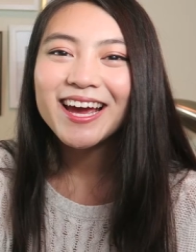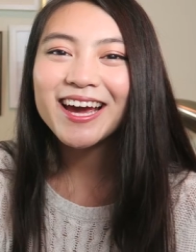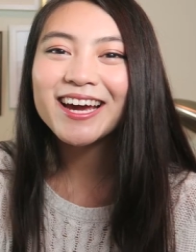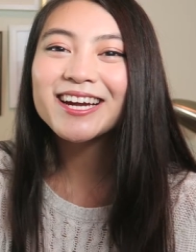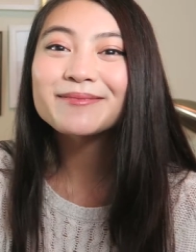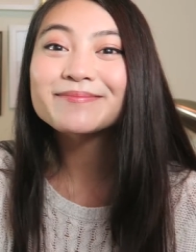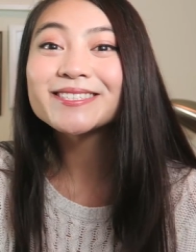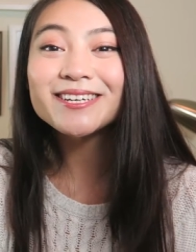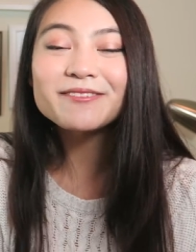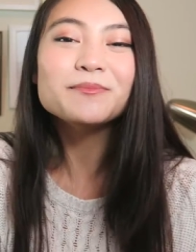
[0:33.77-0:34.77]
and I'm
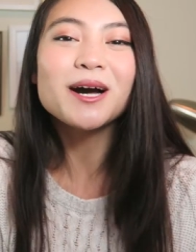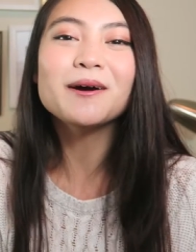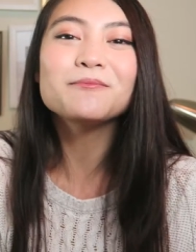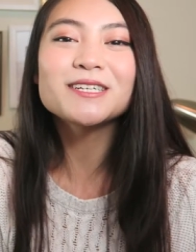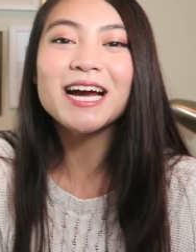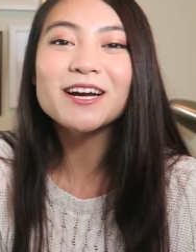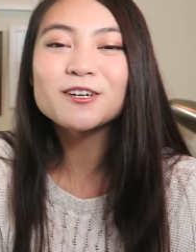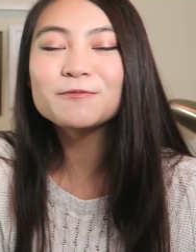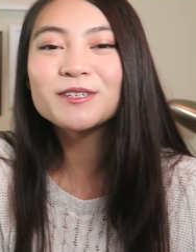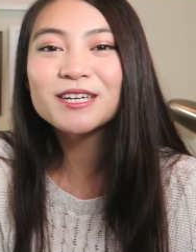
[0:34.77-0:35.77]
so pumped. I
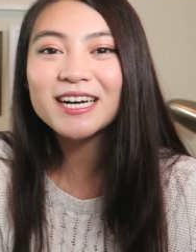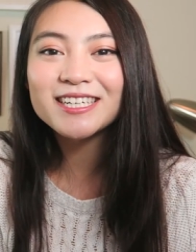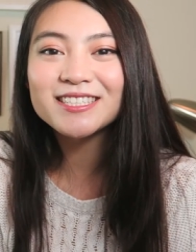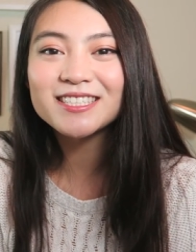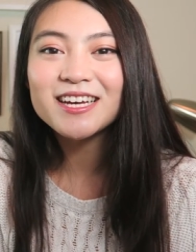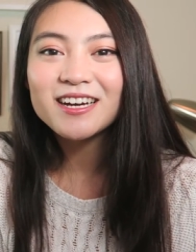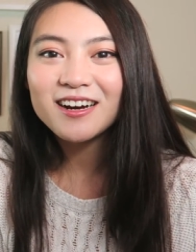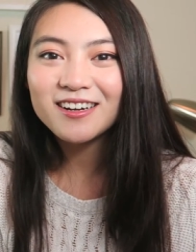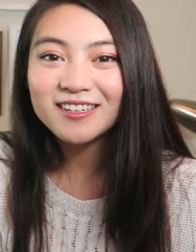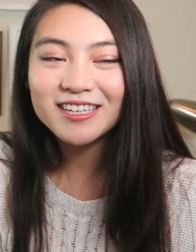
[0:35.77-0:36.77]
hope you guys
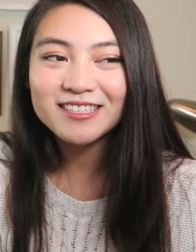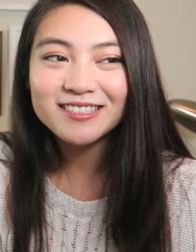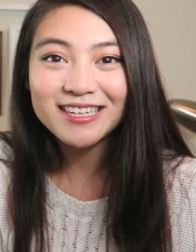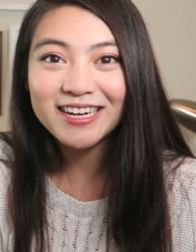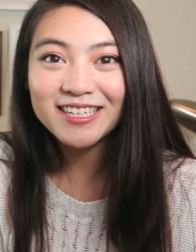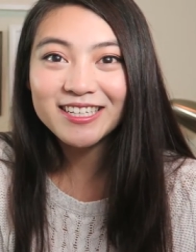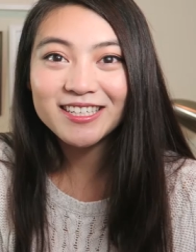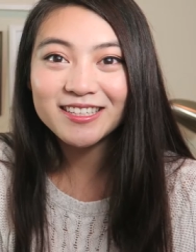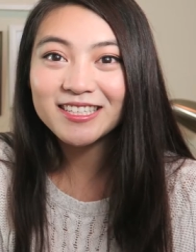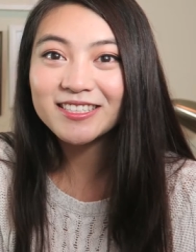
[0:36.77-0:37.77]
are
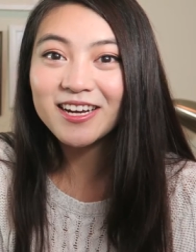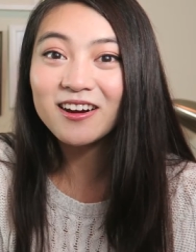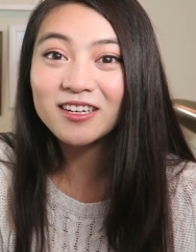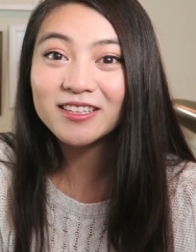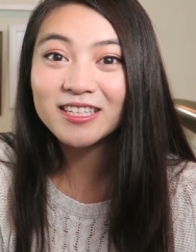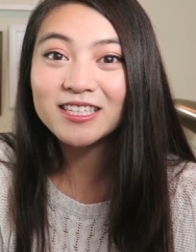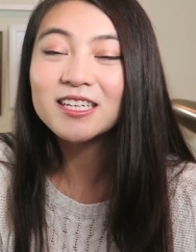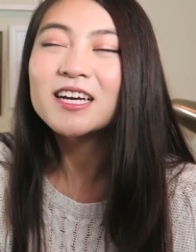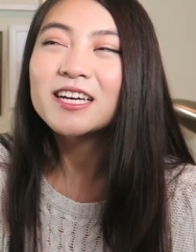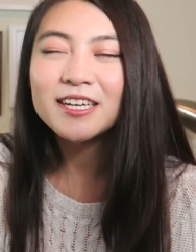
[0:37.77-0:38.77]
excited. These are
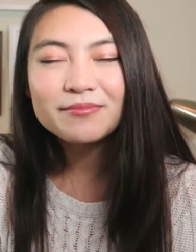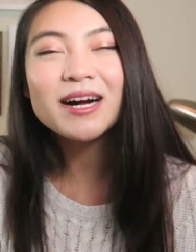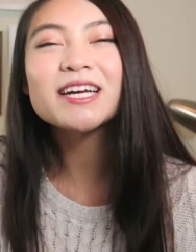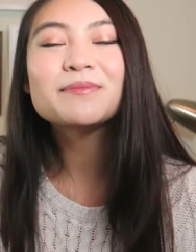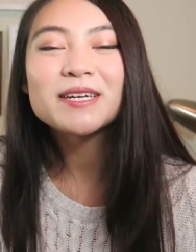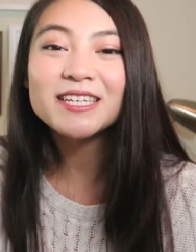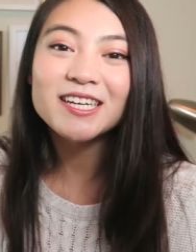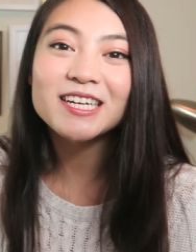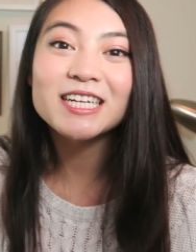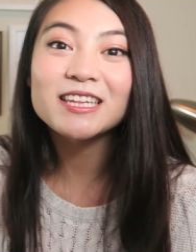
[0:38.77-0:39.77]
the, in my
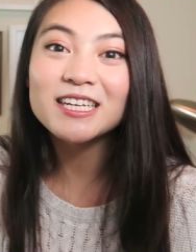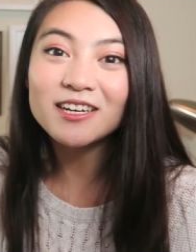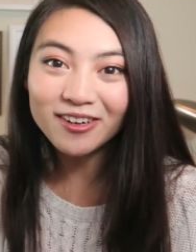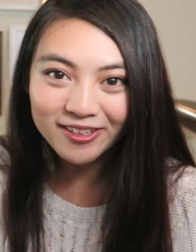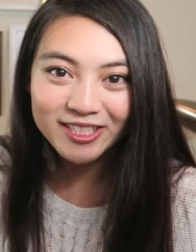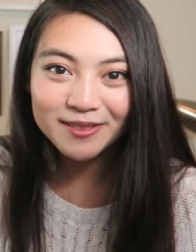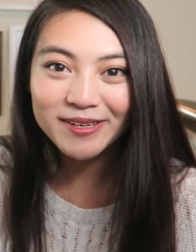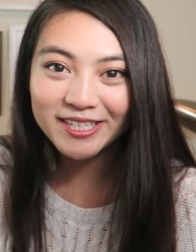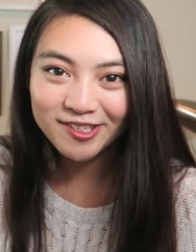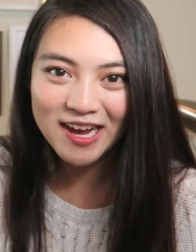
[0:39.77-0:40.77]
opinion, the ultimate
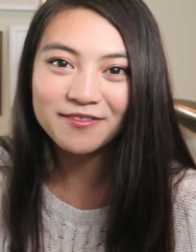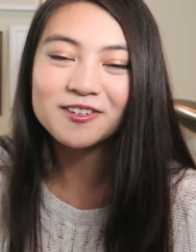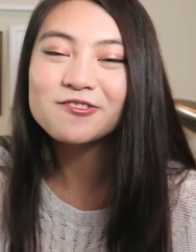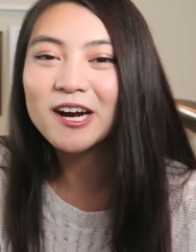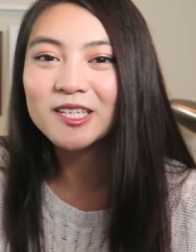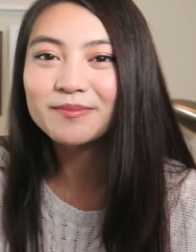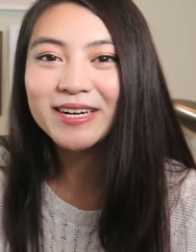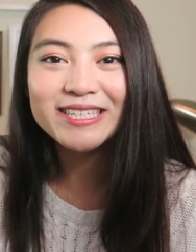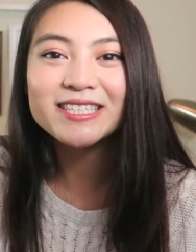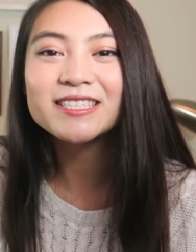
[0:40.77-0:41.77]
ultimate travel
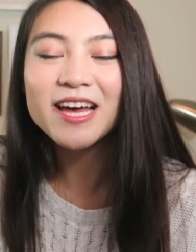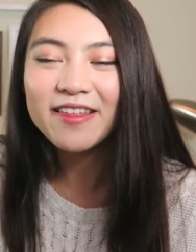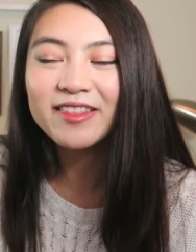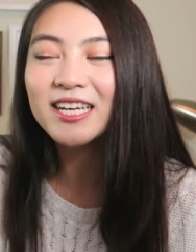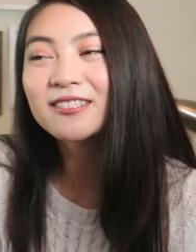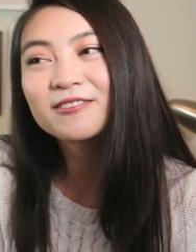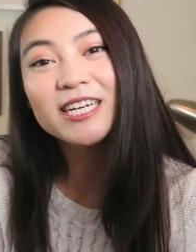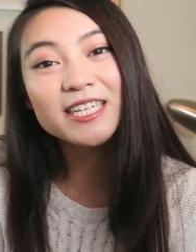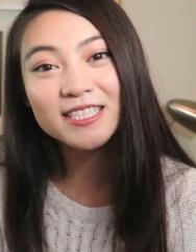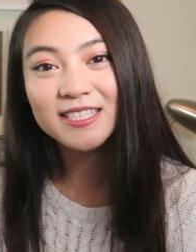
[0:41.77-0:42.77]
crossbodies, and that's
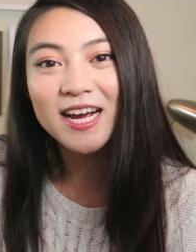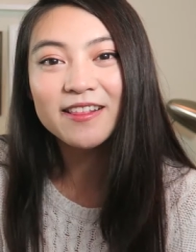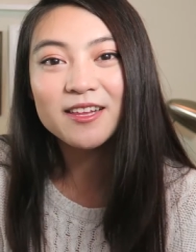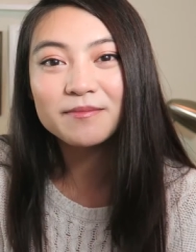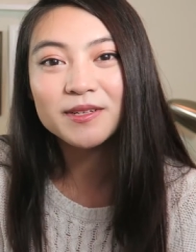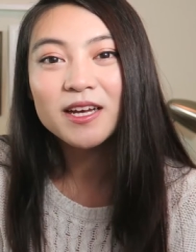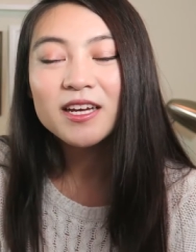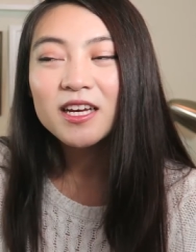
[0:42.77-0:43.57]
what I designed them